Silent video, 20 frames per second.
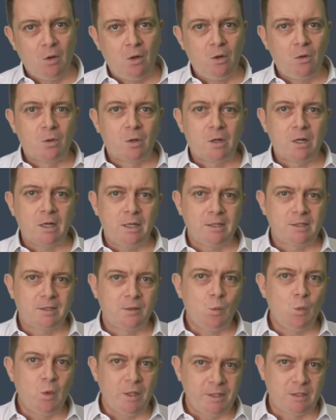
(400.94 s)
or as a
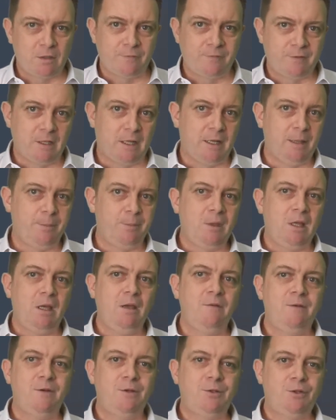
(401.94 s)
waste of time.
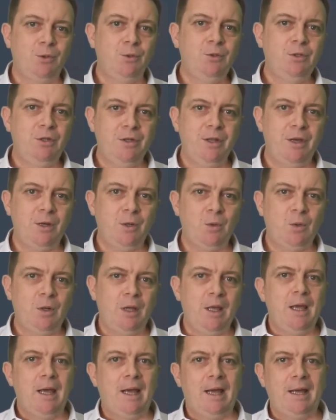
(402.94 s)
If you don't know
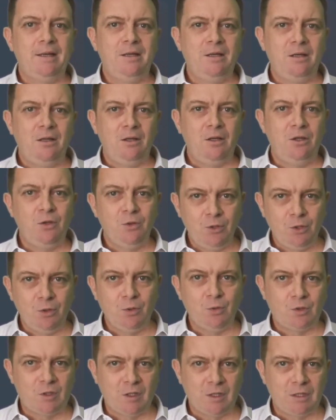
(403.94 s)
and you
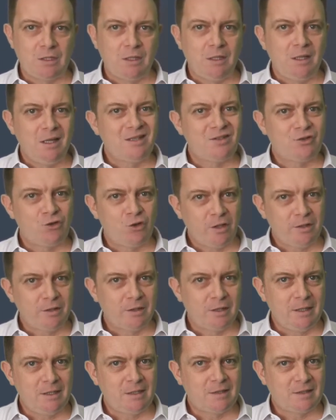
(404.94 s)
use it, it's
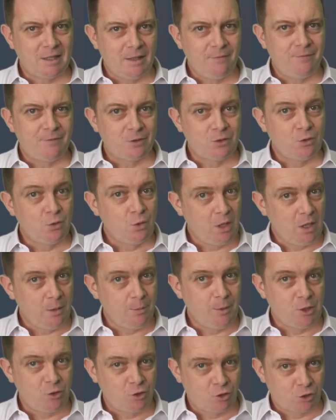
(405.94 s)
generally safer to
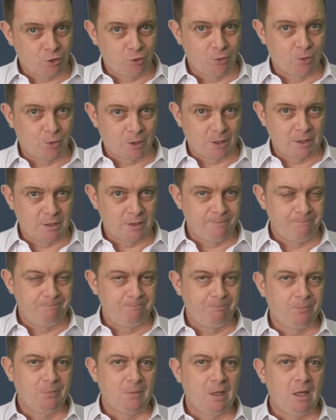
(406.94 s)
keep it short.
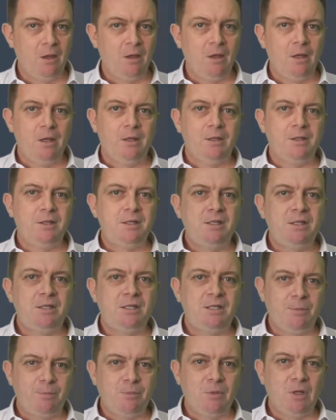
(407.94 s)

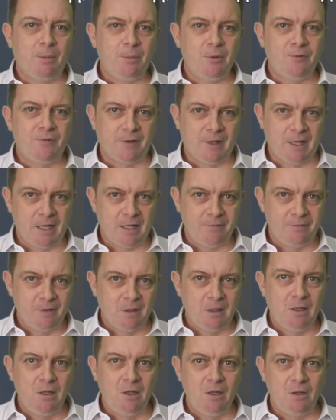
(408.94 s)
Tip number 5,
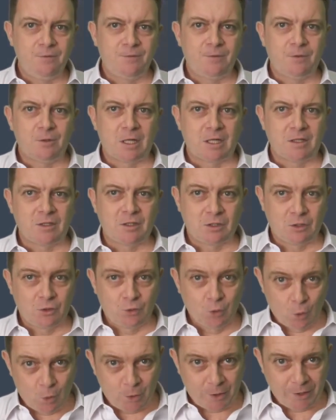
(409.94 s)
look for a
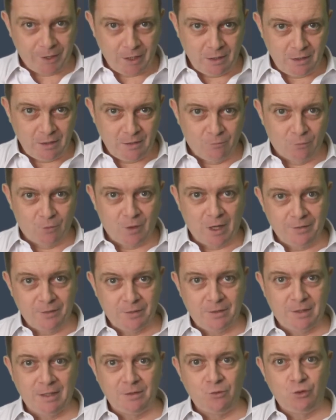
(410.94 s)
story rather
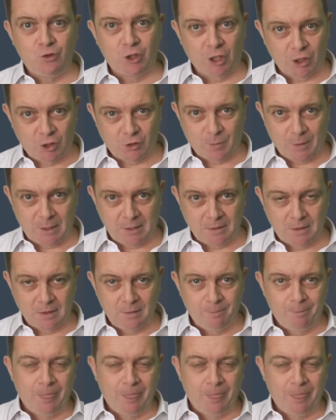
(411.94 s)
than judgment.